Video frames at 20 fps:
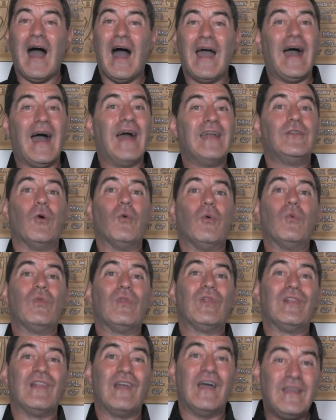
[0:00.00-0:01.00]
I, I
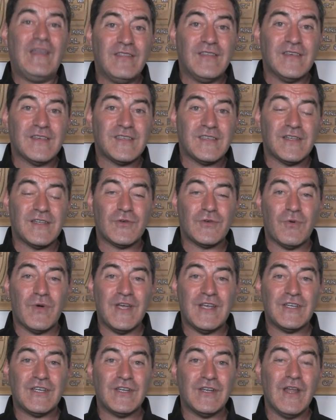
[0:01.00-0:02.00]
don't like this
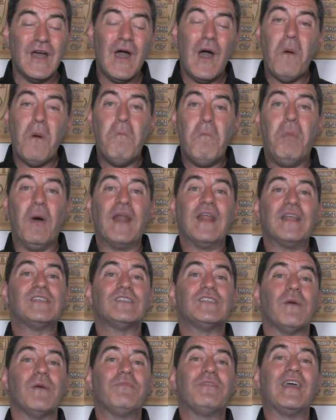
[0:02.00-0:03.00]
situation, but
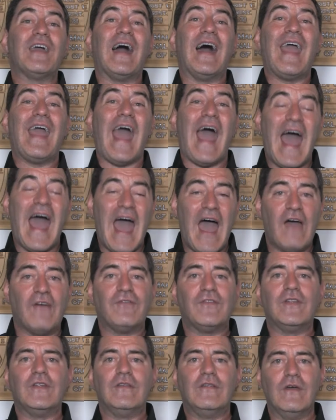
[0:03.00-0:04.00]
it's something I
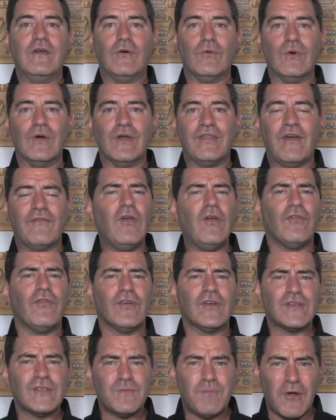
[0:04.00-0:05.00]
have to deal with. Have you
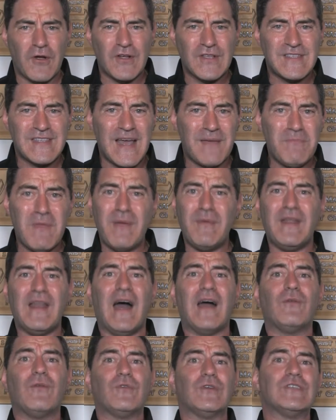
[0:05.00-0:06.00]
ever experienced that? Maybe
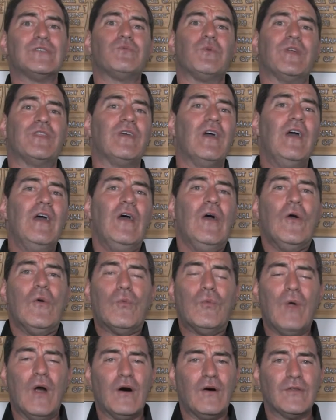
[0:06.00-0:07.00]
not just with
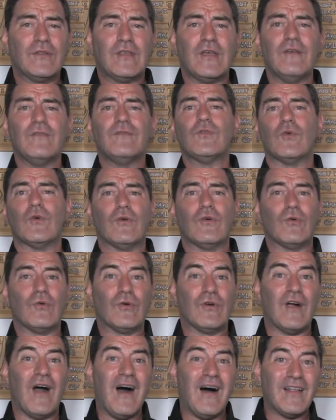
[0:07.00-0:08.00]
relatives or,
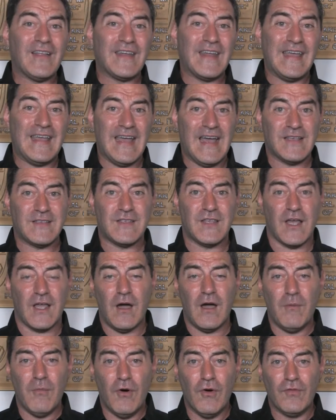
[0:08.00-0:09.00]
or holiday guests
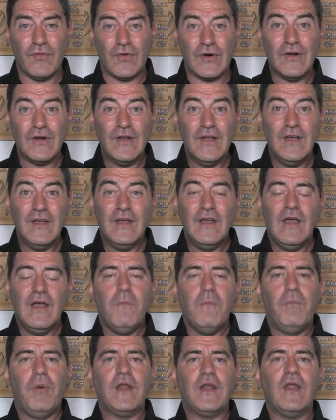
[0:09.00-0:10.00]
that come over,
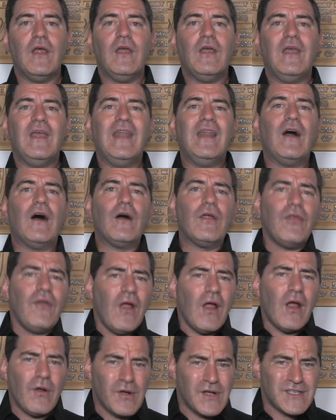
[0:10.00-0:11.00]
but in
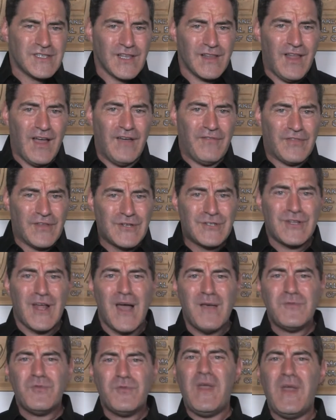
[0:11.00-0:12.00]
other areas of life, there's
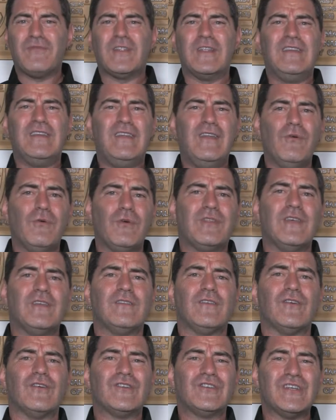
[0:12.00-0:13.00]
times we have to deal with
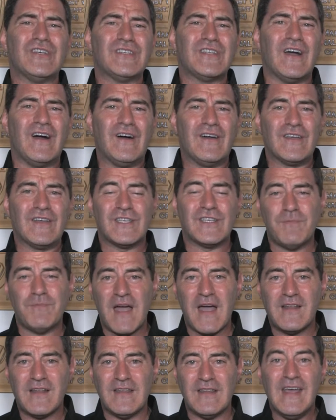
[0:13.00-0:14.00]
things that are just
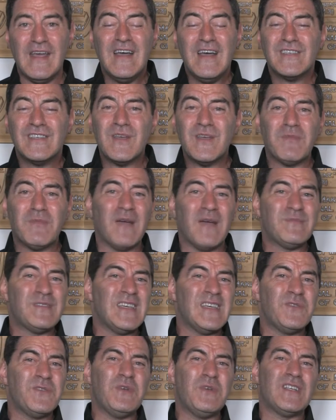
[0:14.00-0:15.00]
unexpected.
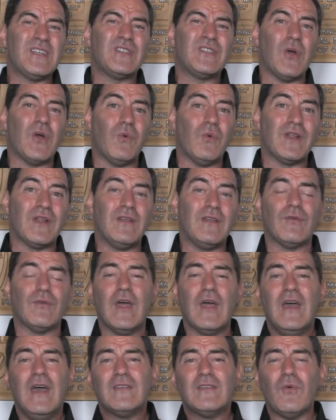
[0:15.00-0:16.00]
Sometimes things we just don't want to deal
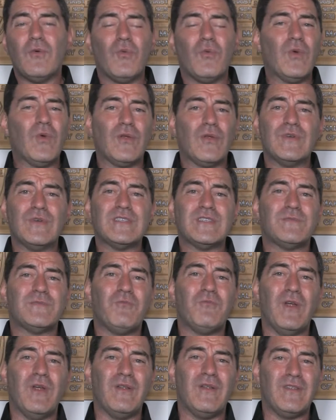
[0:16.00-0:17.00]
with. So one of the
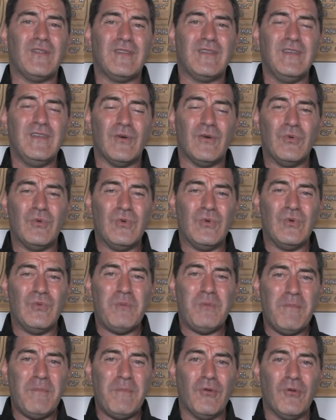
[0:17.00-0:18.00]
reasons, you know,
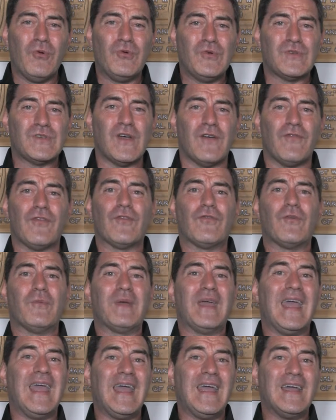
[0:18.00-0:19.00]
people who suffer
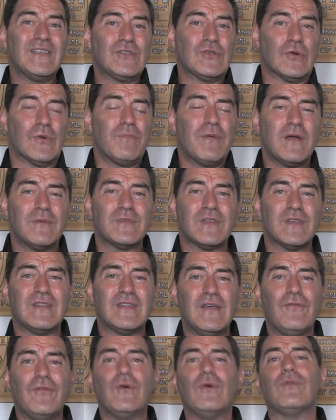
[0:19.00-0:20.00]
from cancer, it becomes a
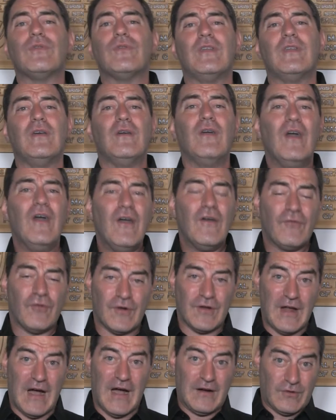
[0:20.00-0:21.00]
difficult thing
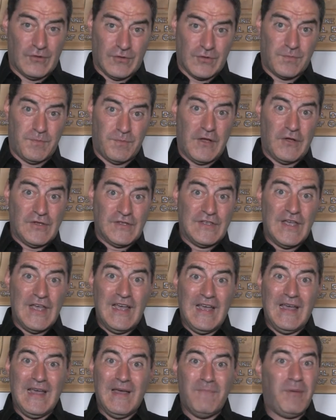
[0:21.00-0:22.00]
for doctors because
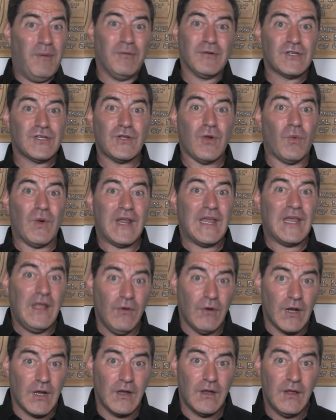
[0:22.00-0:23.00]
people just don't want to
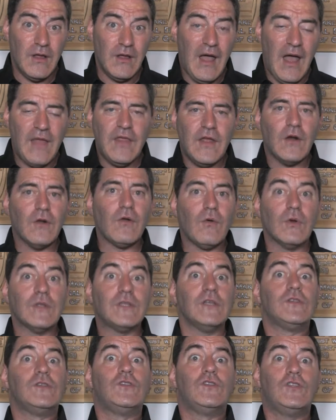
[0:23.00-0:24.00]
hear it and they don't know
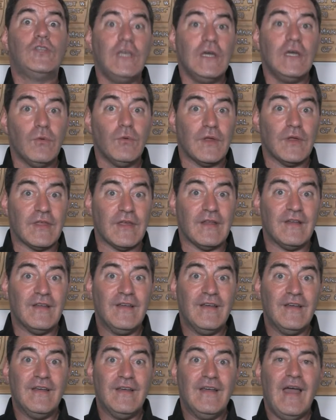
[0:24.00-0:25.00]
what to deal with it.
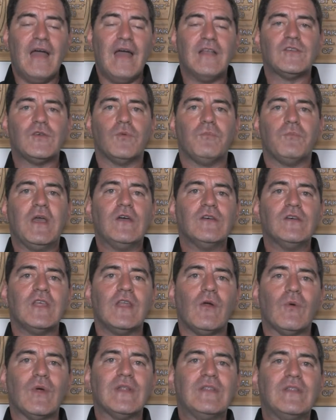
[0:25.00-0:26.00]
And so because
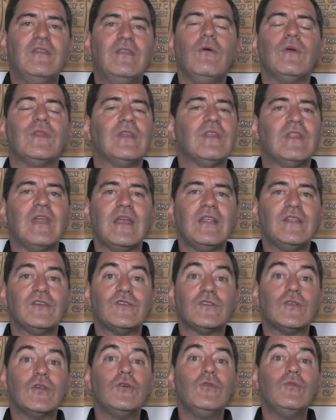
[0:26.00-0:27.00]
they don't want to deal with it, they
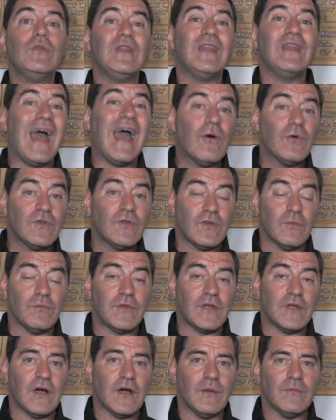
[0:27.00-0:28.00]
just tune it out
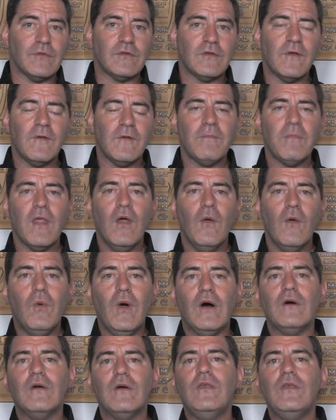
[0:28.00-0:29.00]
sometimes.
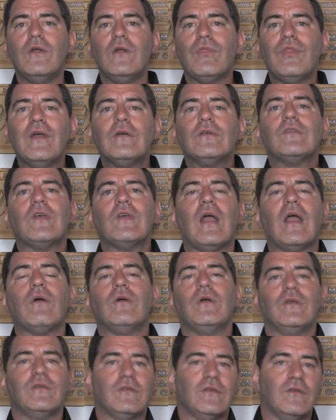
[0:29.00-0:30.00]
Well, you know, there's
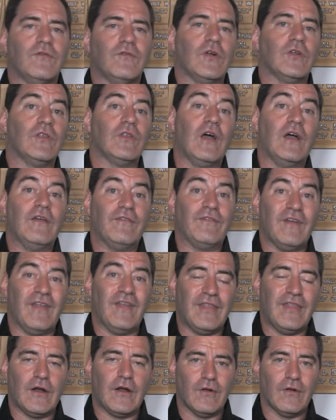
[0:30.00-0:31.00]
areas of our life
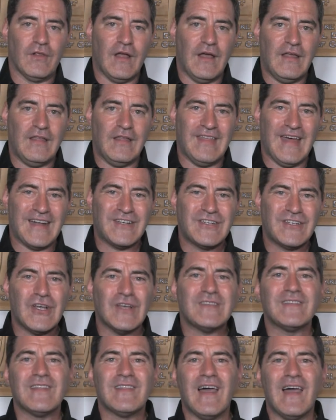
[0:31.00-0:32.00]
that are like that.
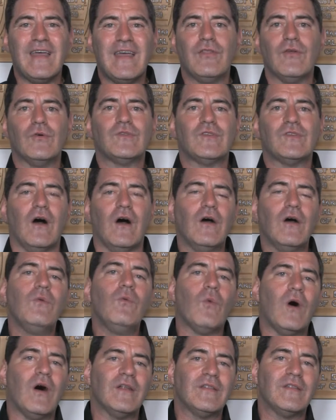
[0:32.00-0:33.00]
Just like those
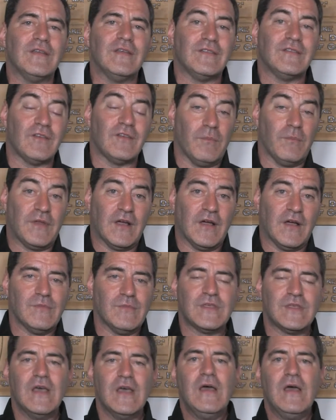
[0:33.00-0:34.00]
unwanted,
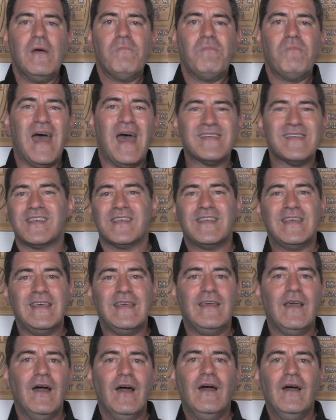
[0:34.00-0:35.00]
sometimes
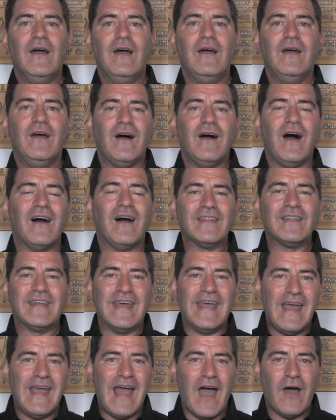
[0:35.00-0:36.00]
pesky
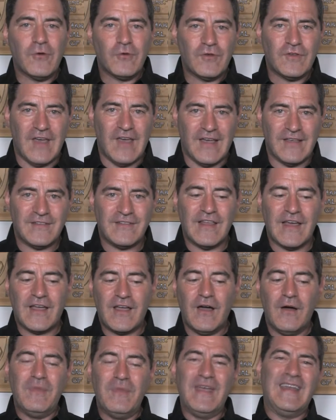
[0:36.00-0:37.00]
holiday house guests that
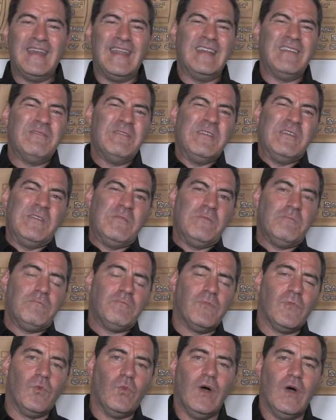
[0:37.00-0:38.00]
come in and,
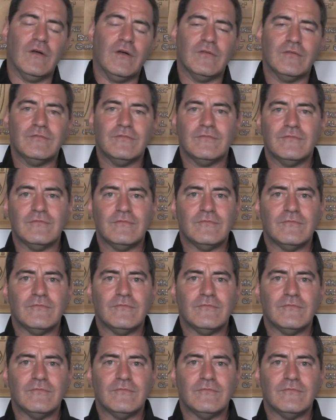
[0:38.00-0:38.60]
well,